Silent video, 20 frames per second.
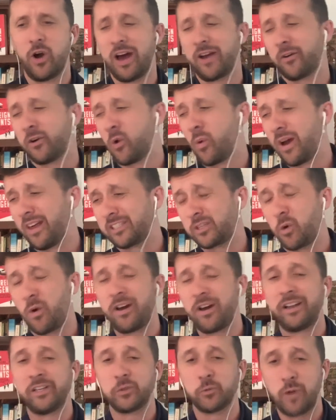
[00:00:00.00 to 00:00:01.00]
I don't know why that's
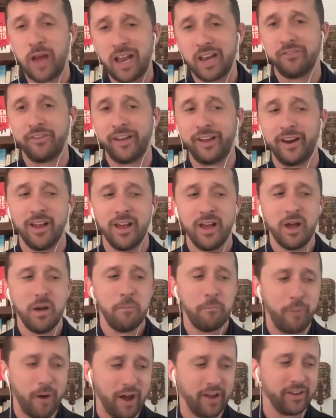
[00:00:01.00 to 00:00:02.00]
quite as relevant,
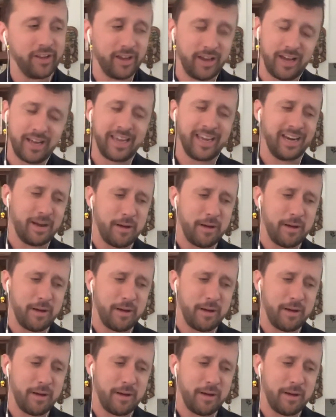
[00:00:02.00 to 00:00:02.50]
but again,